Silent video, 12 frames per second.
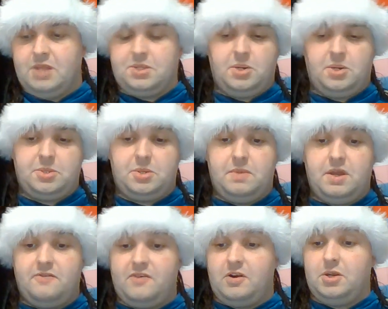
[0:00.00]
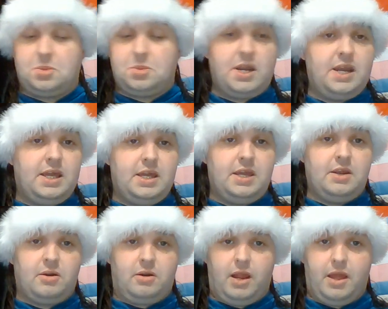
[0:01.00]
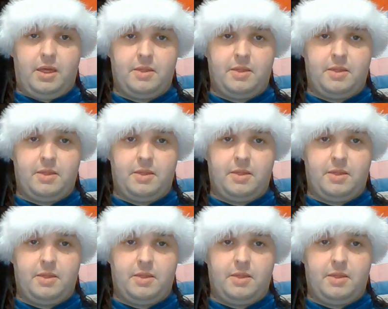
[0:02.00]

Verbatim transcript: It's also been a very draining year.